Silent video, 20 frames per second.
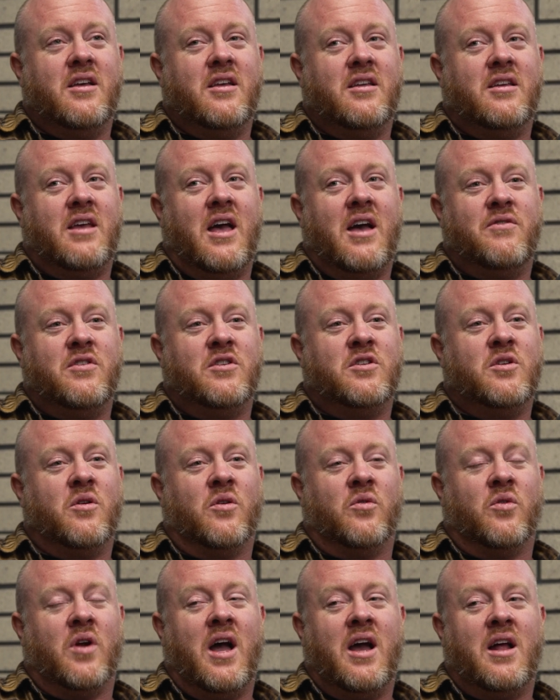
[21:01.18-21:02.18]
if you do it
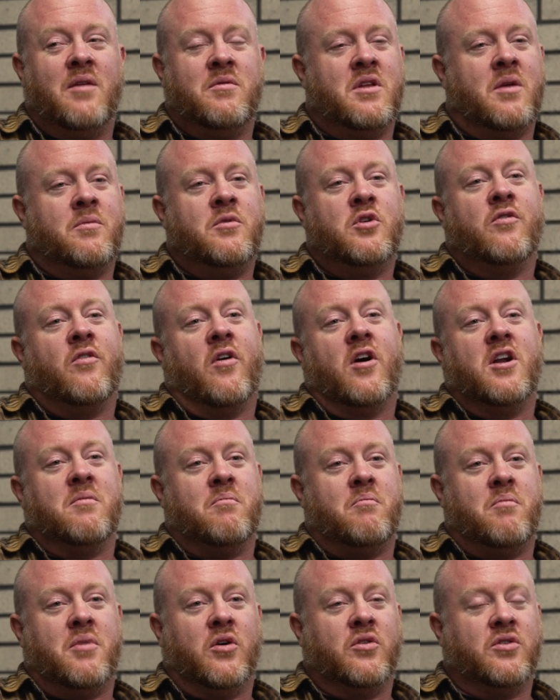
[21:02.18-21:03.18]
right, you've already
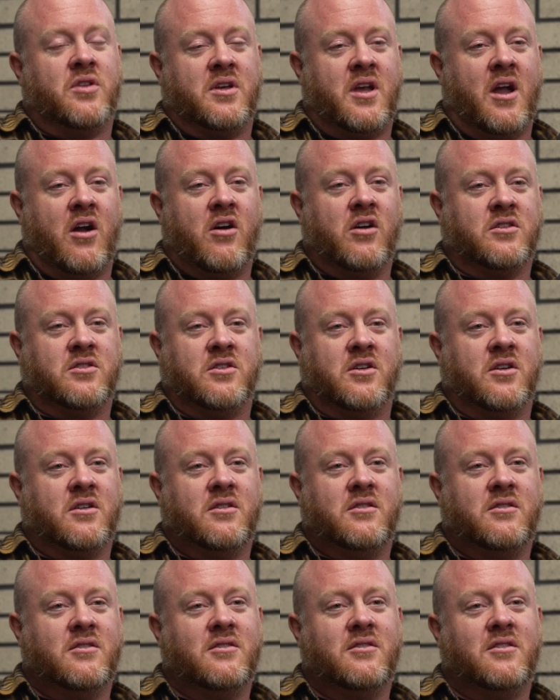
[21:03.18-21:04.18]
built the character,
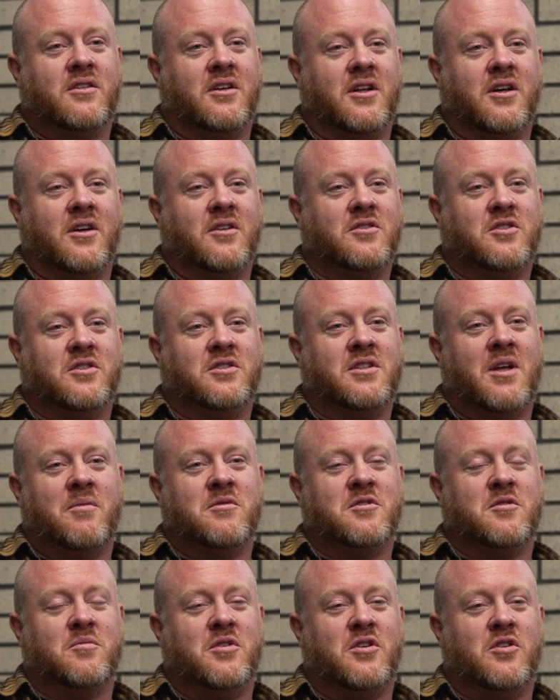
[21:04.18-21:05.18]
she just
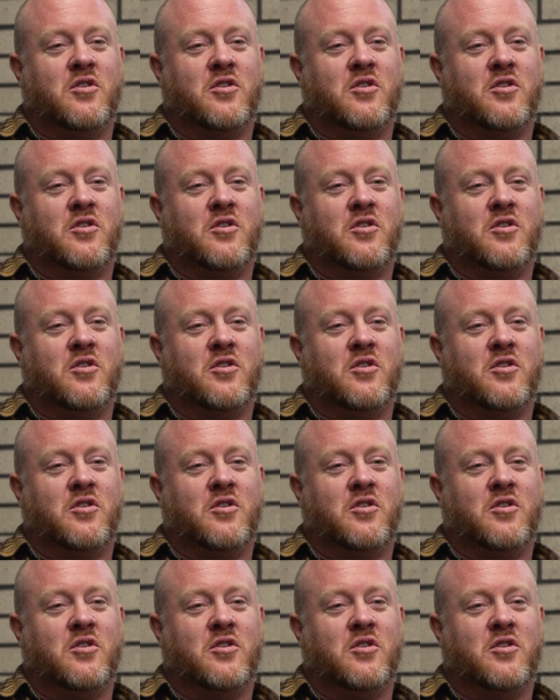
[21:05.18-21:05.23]
happens to be